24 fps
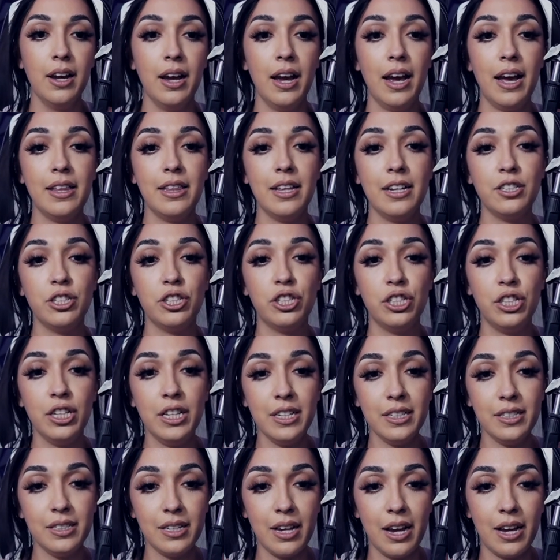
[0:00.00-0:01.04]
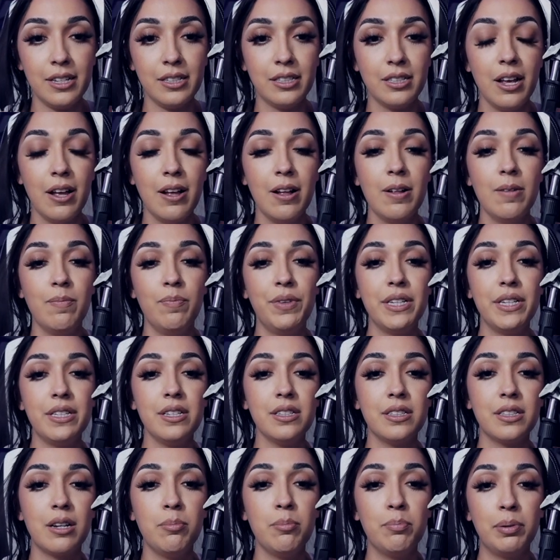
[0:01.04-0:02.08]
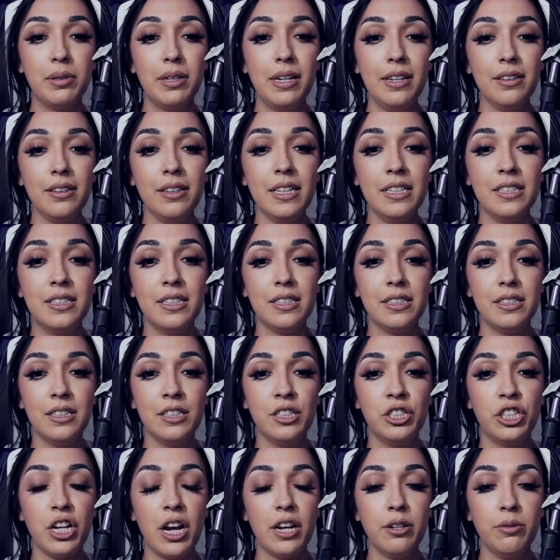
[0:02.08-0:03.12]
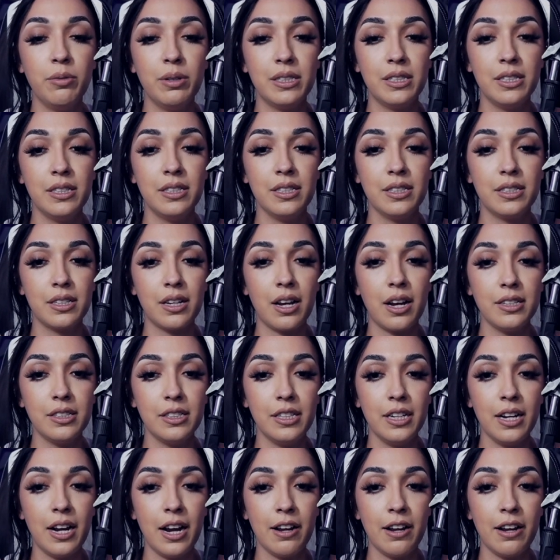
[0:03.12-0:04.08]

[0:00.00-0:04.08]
And then she says, this is completely disingenuous and disgusting.